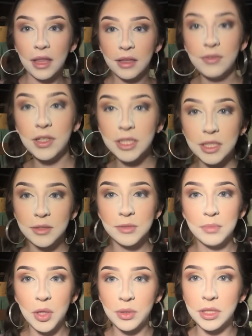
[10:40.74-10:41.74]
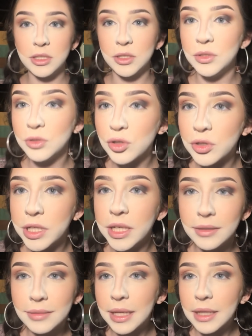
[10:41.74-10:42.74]
I love like smoky,
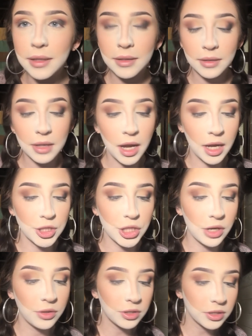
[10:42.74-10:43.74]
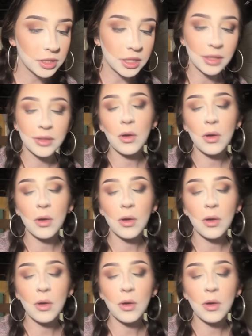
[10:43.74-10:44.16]
sultry like eyeshadow looks. Like